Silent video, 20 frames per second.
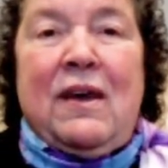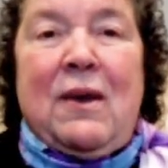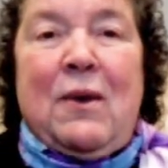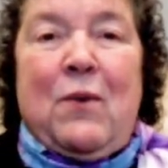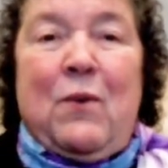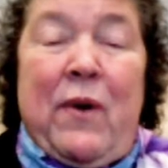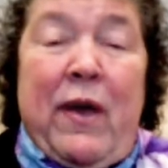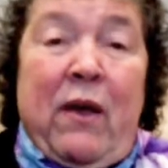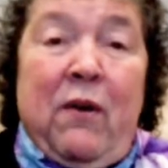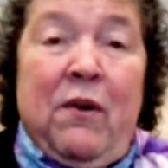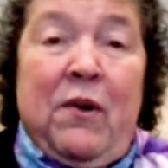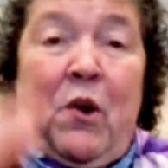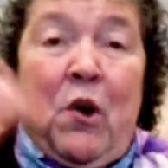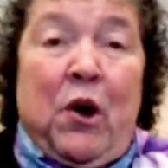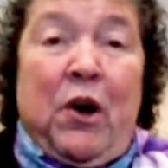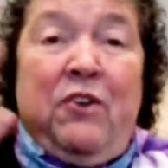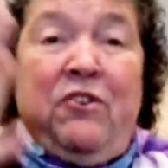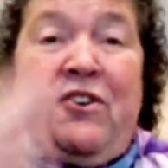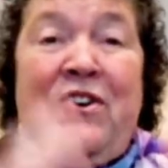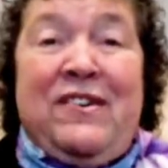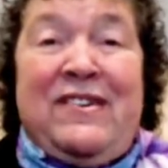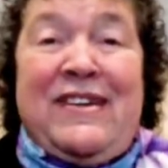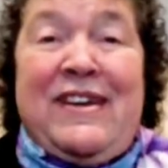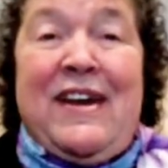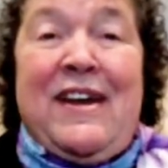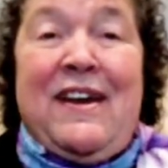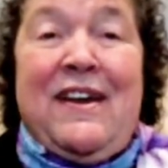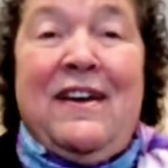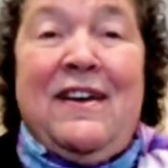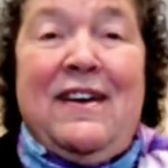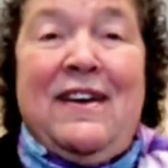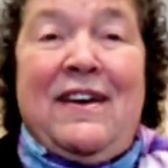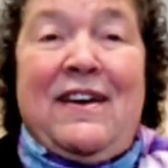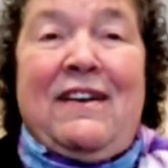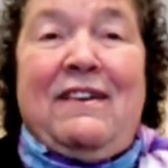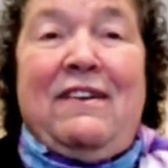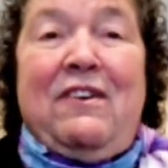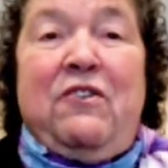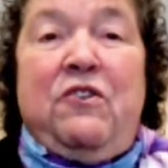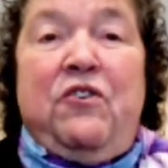Where in Argentina
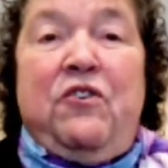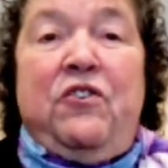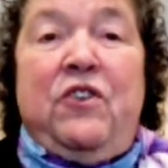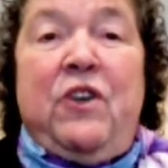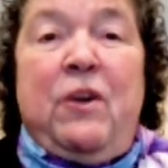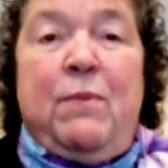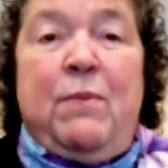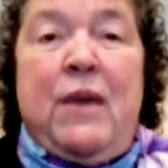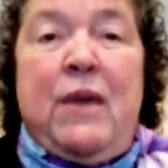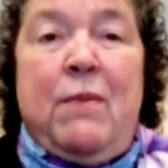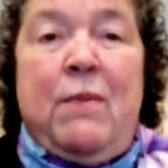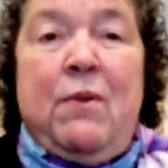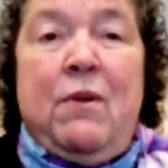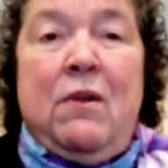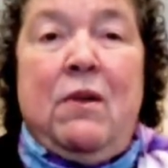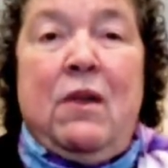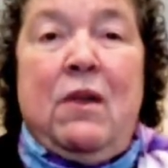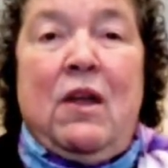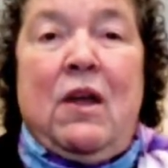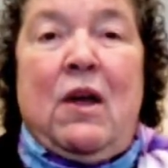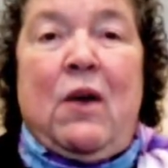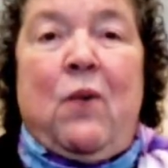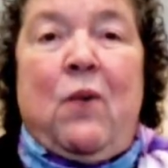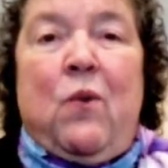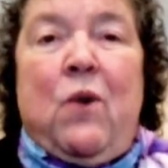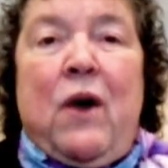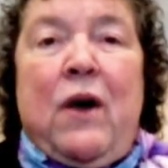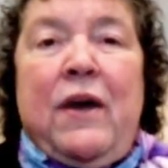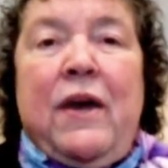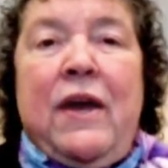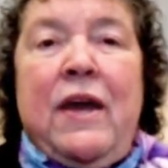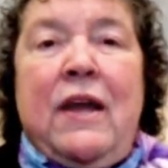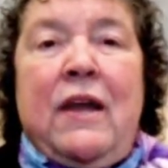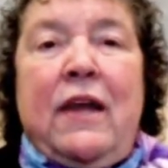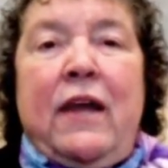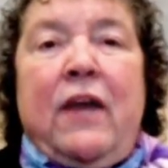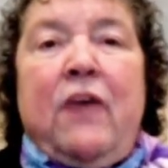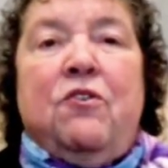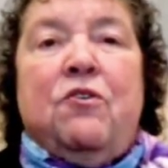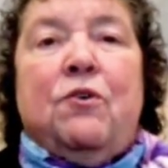did you see people walking
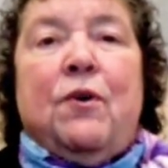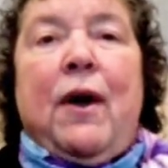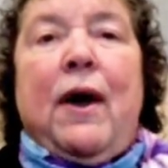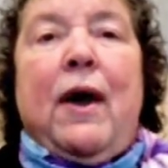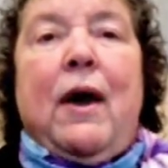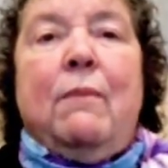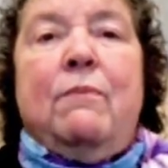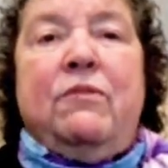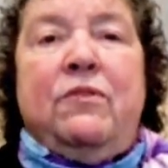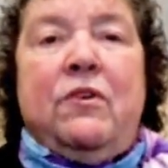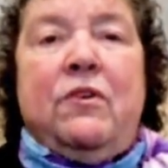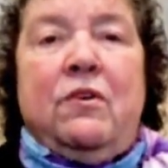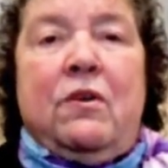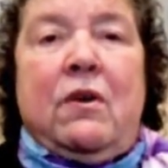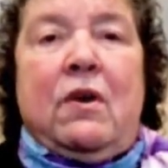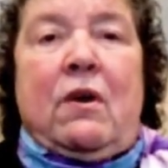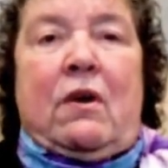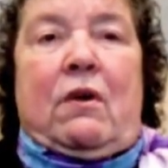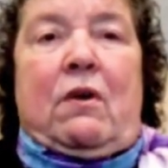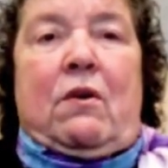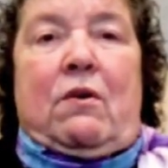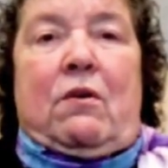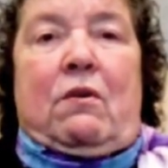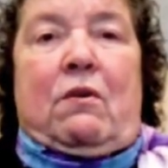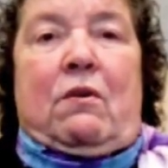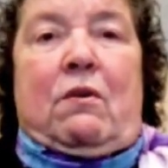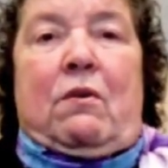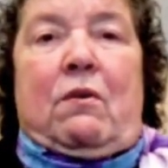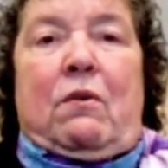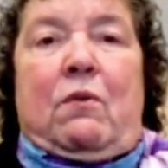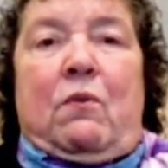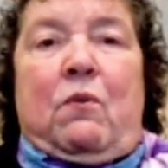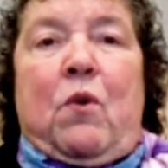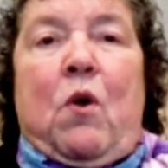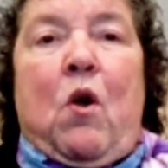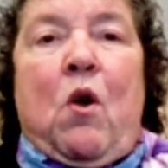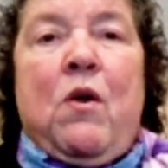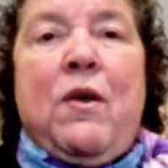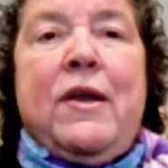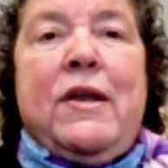like crabs and
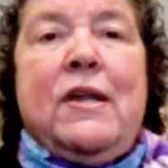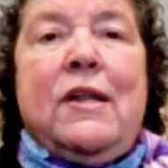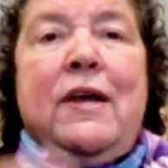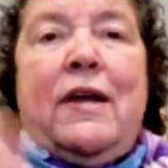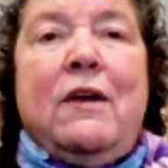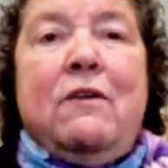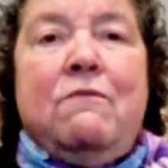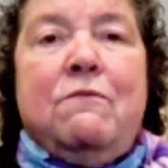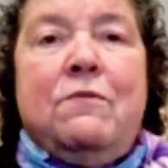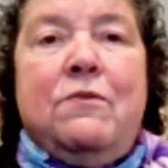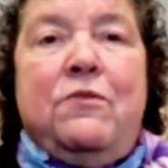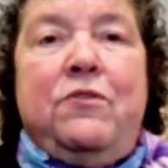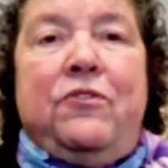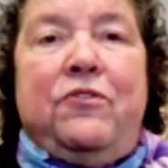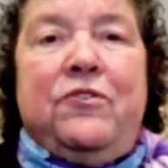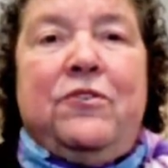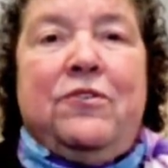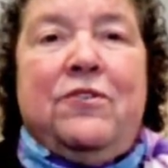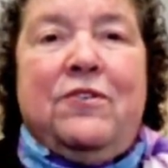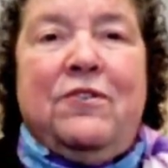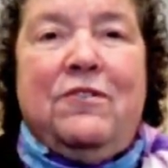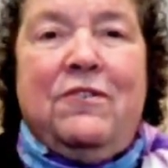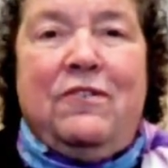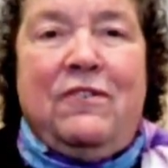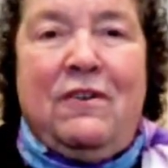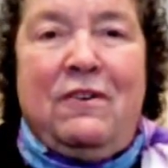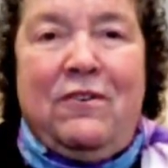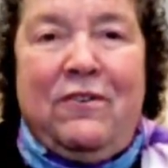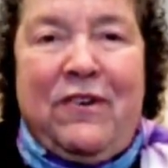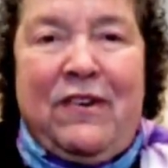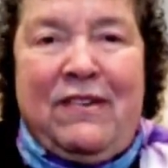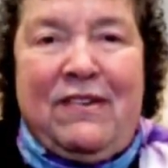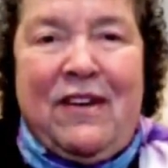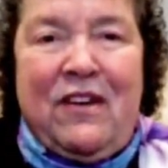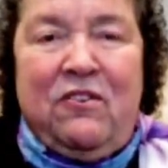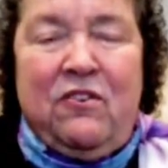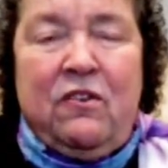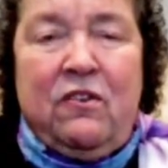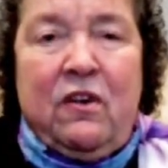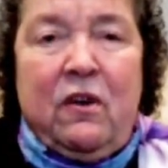roaring like roosters and doing
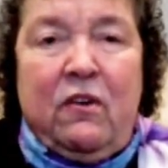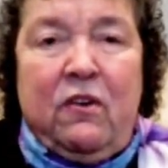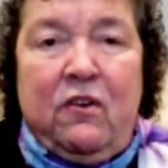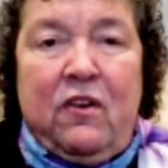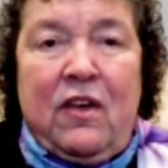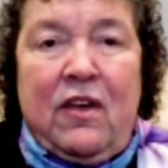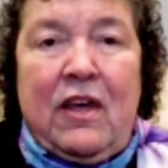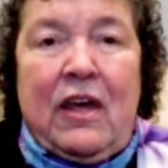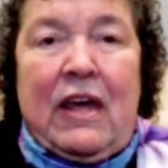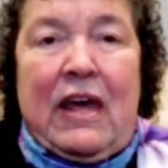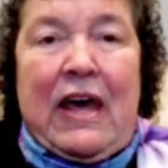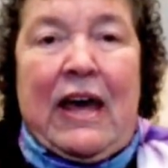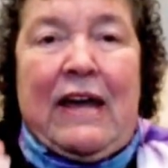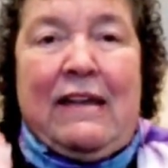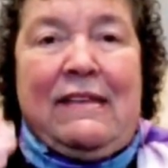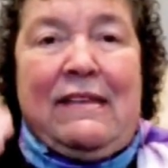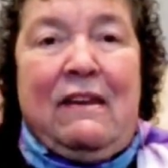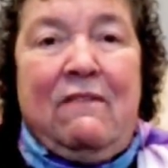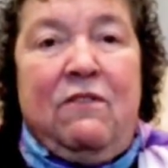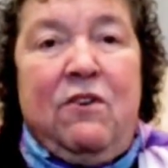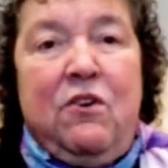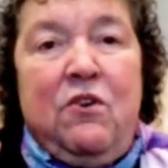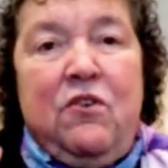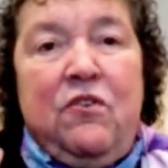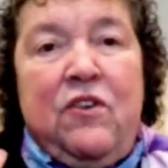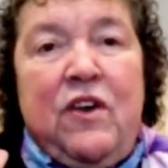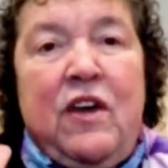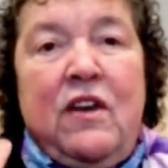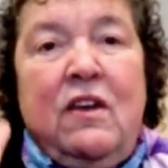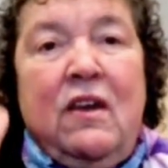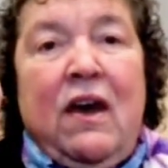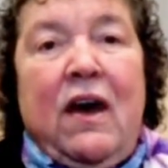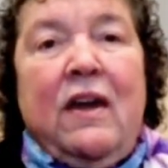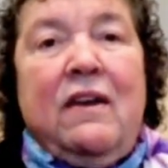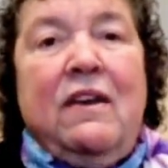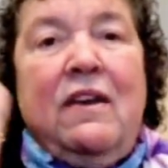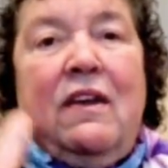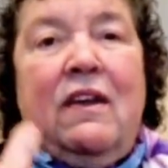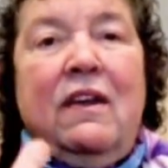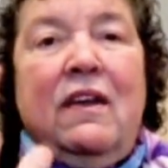such and such? I said, if you said
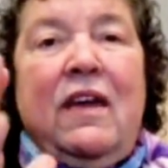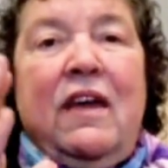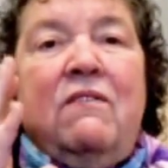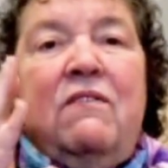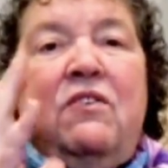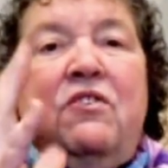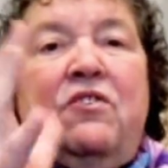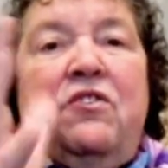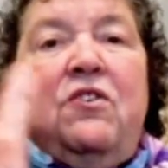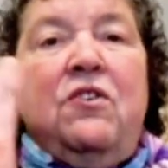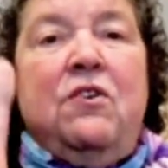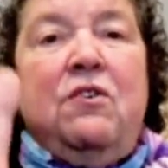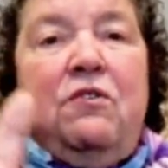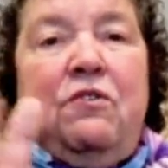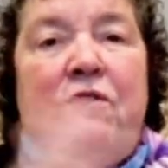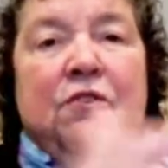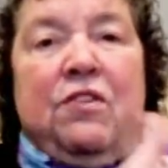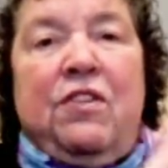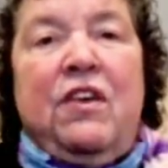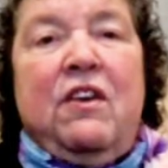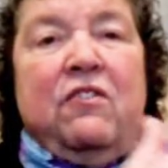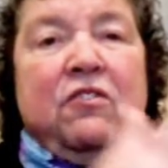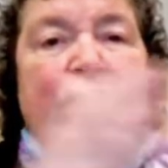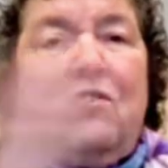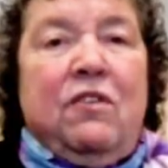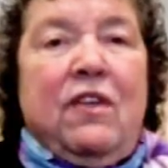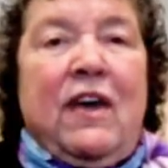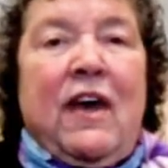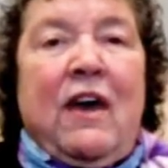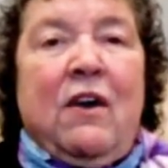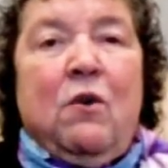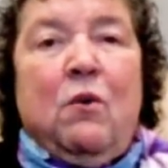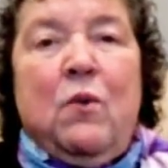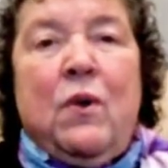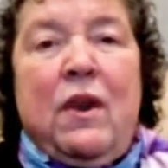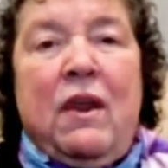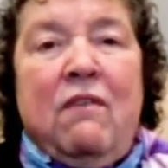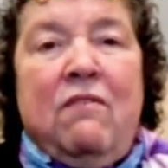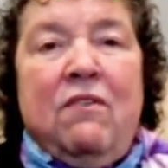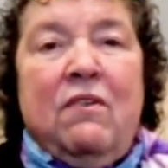God gave it to you for this or that or
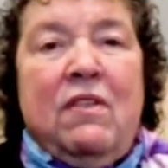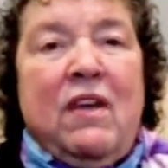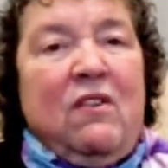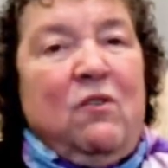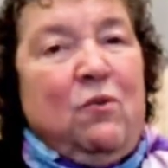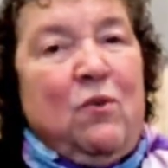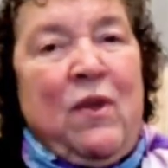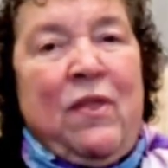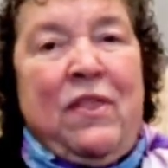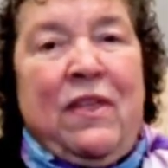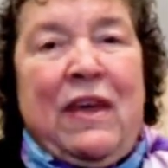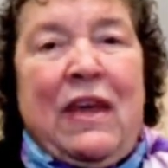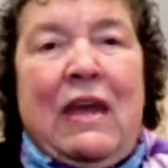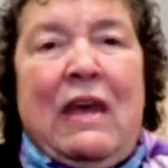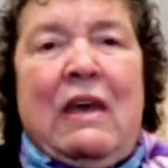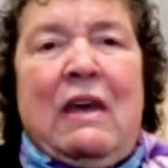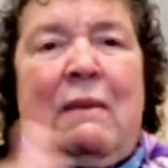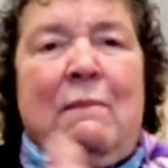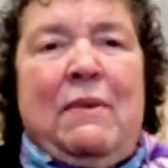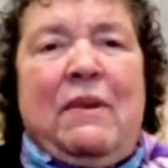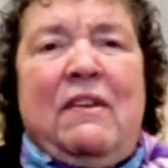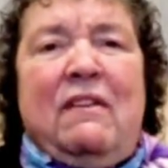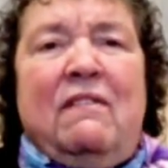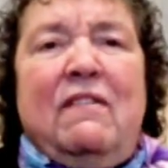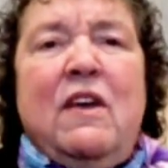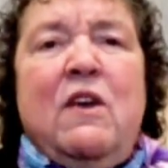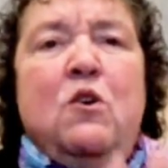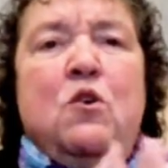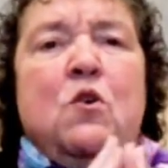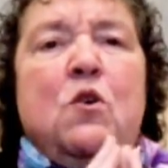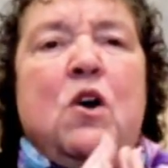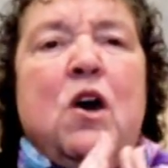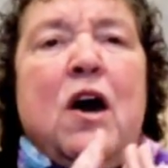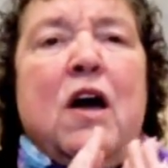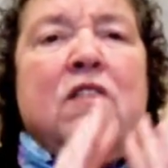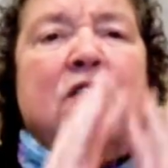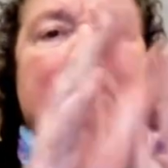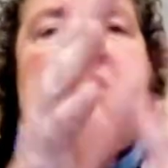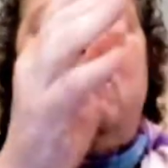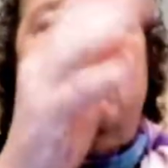whatever, that's one thing. But to say you
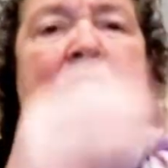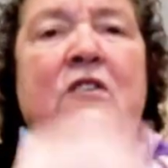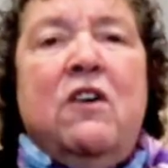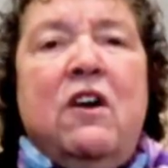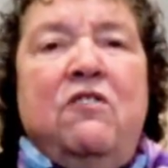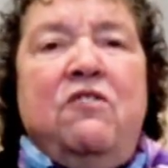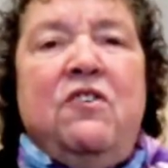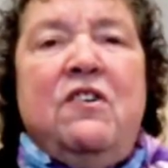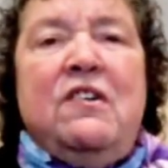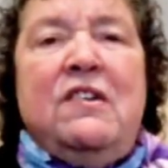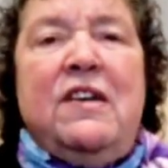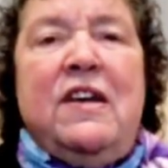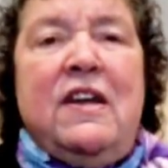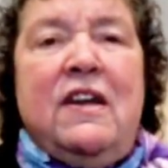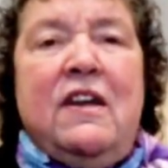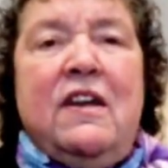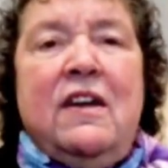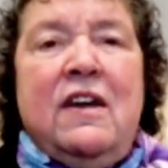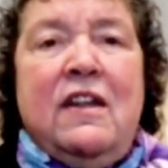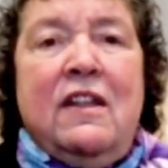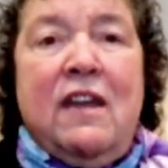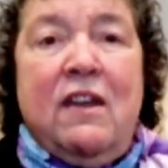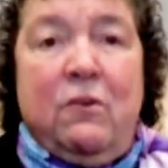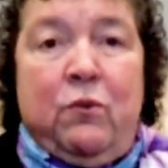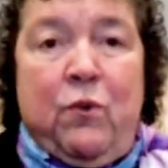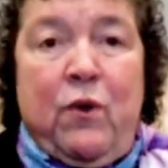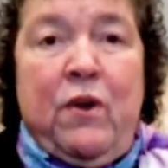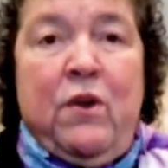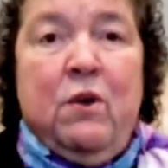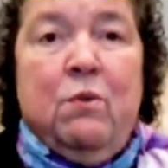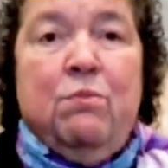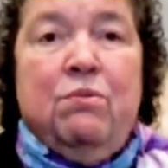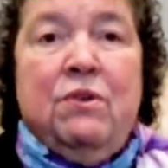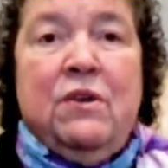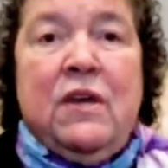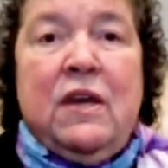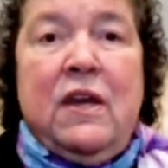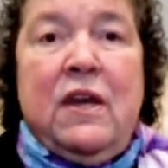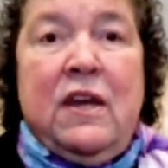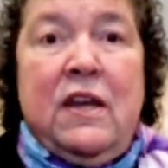got this in Argentina and that's why you're
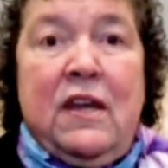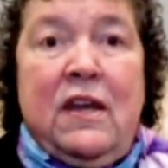bringing it